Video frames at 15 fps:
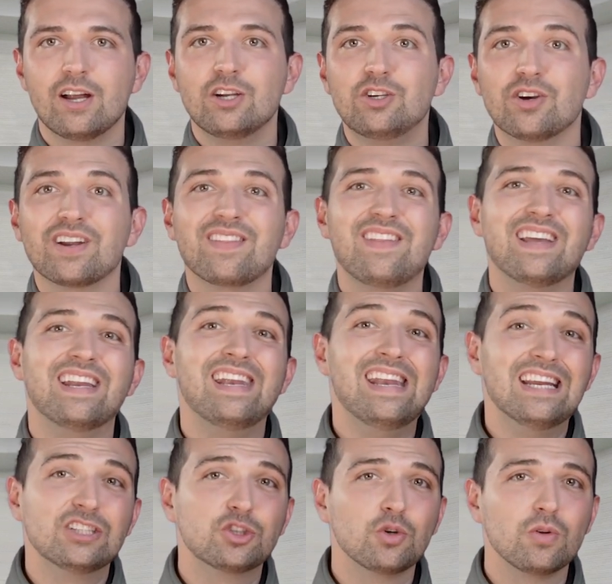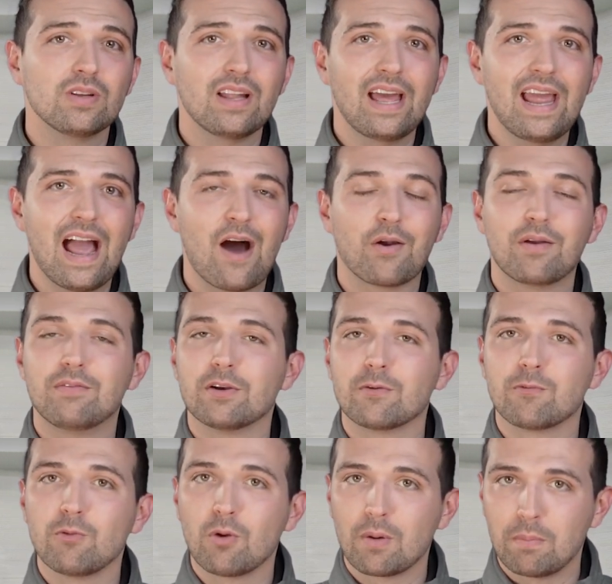during the initial layout of your
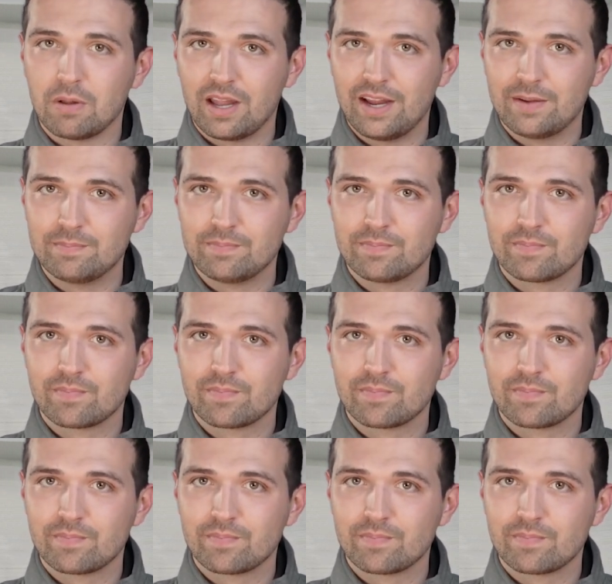floor plan.